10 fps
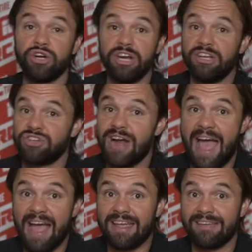gonna
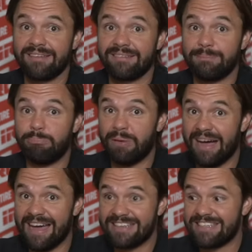track,
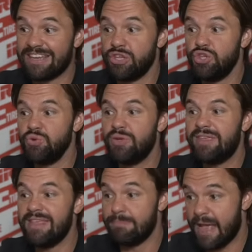but
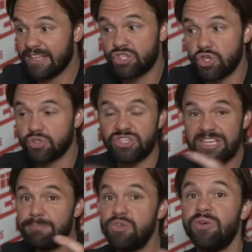it's so
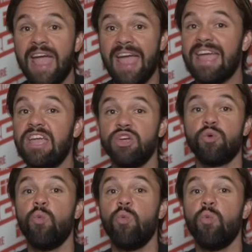steep you can't get your